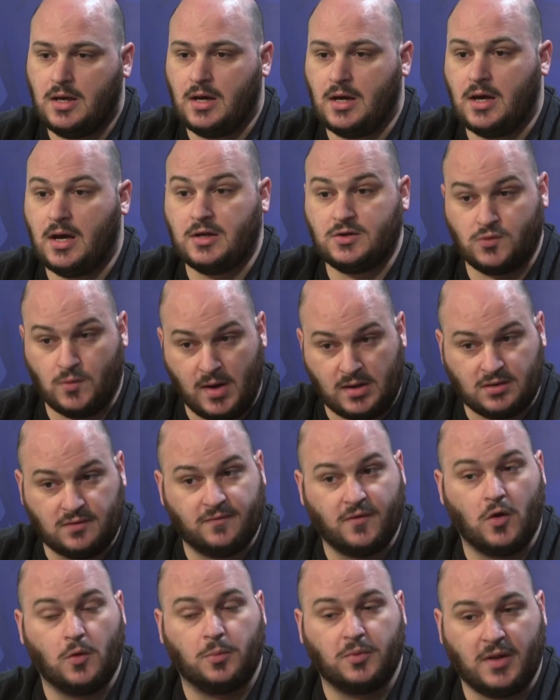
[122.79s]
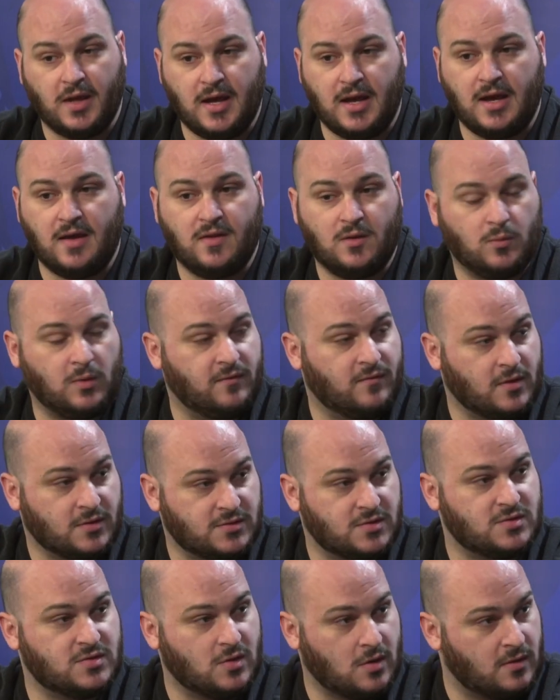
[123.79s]
I direct the fall play, and then we've
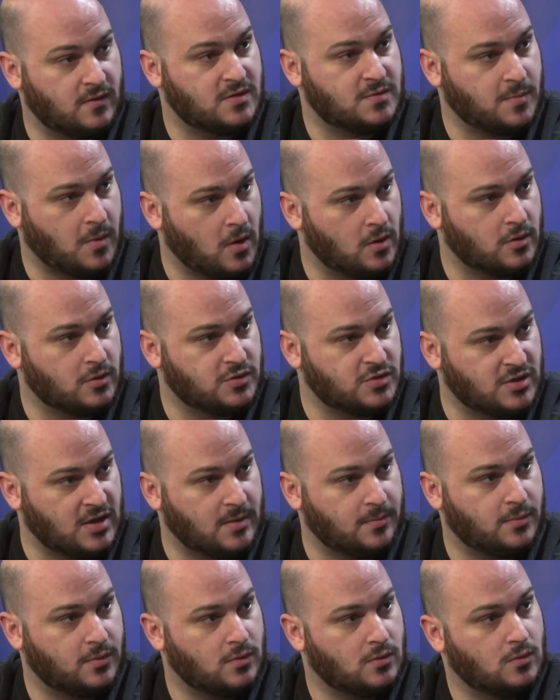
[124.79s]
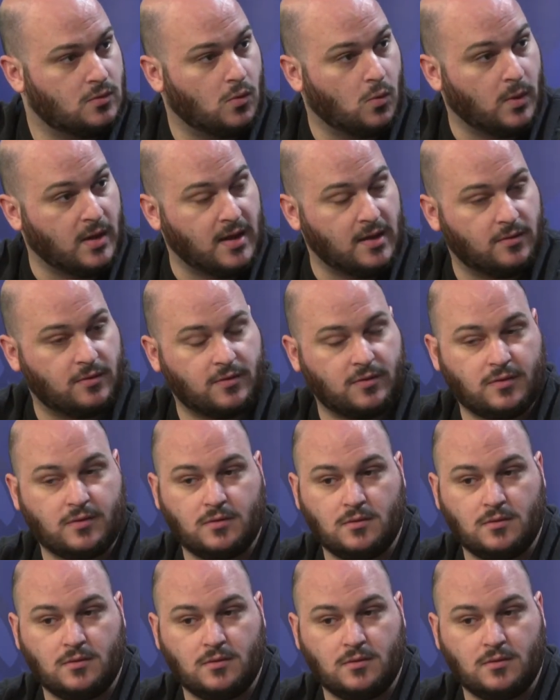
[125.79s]
also started this partnership with